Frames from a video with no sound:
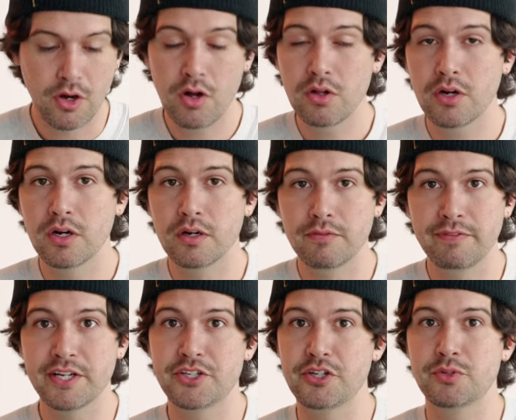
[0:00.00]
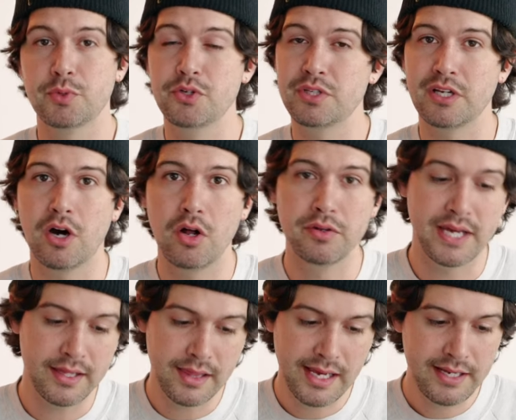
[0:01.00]
all our fixtures, we're using all
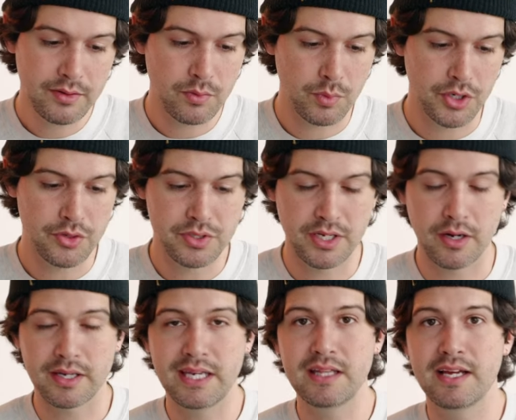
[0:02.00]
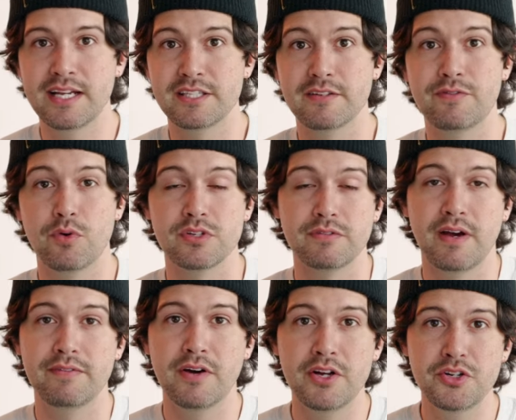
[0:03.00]
Nanlite. We're using our key light as the Forza
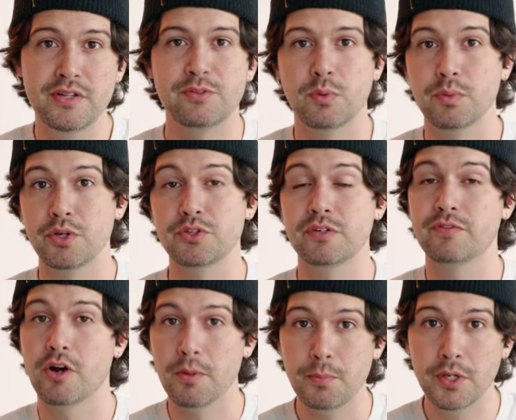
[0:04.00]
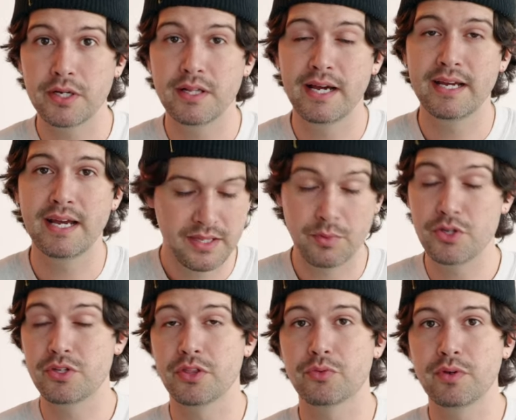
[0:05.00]
500. That's what we're using for our book light. And then we're
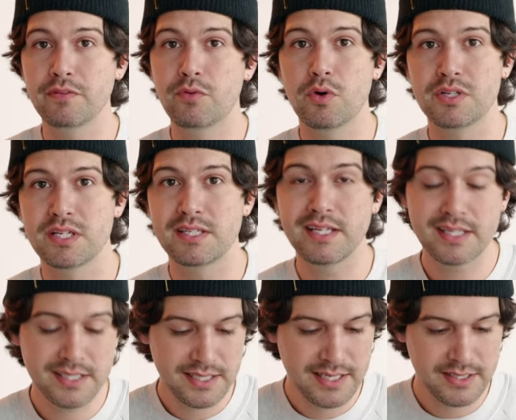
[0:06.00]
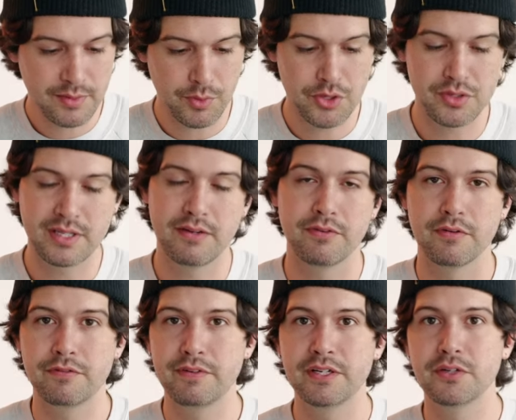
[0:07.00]
using 3 Forza 60s, and we're using that for
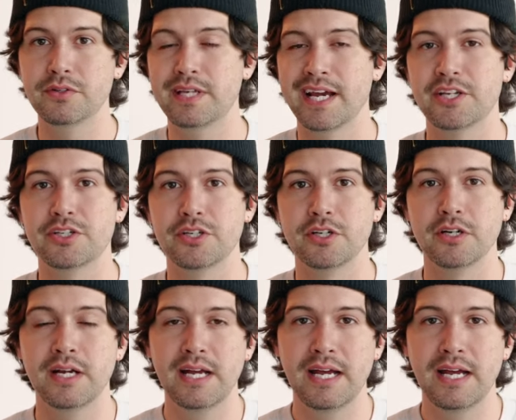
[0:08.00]
fill, texture,